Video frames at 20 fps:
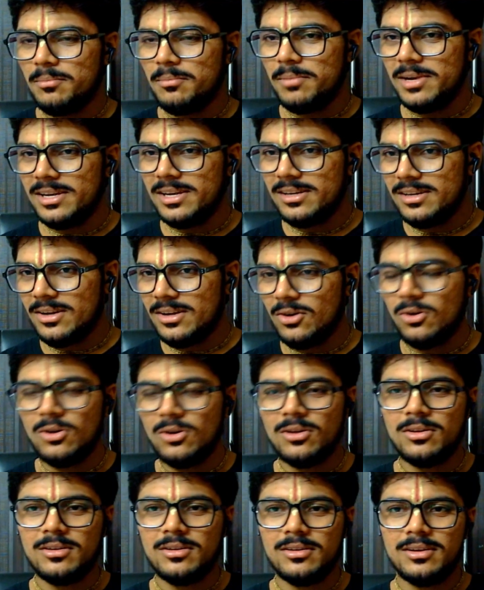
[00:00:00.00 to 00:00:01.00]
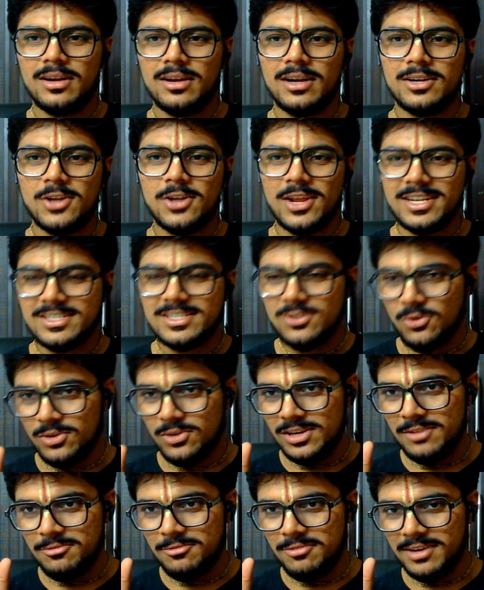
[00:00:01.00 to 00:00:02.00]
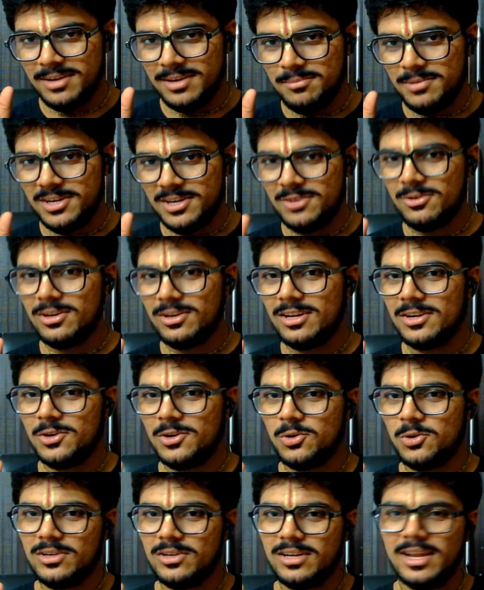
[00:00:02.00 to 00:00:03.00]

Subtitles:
build or attach only one particular node